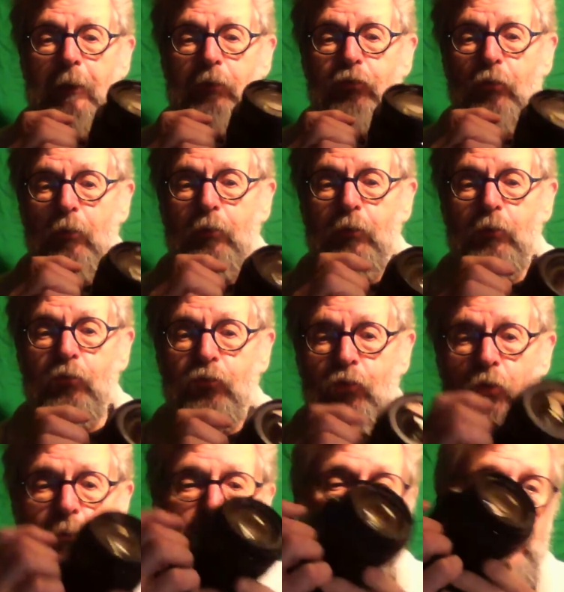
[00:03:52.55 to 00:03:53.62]
Make sure you
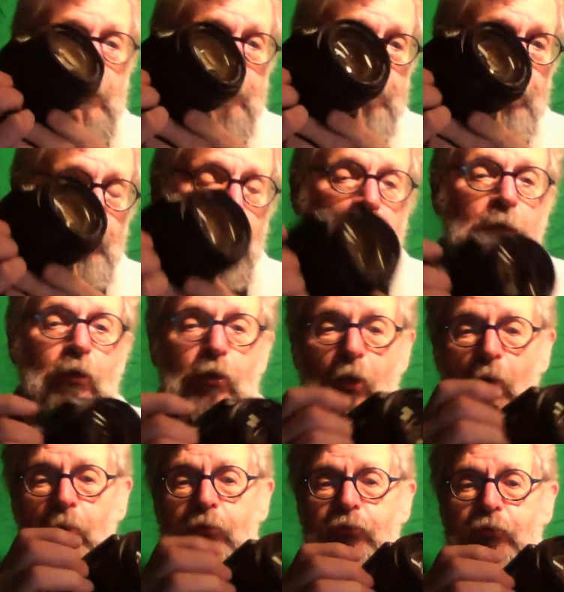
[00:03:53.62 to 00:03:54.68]
zoom in
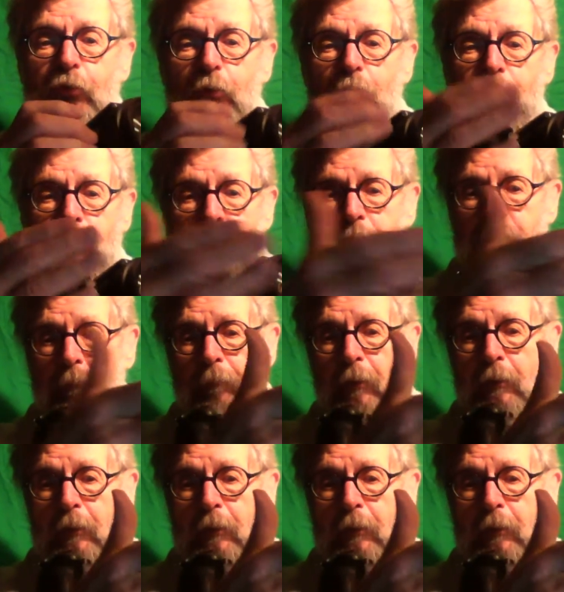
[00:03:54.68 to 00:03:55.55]
close to the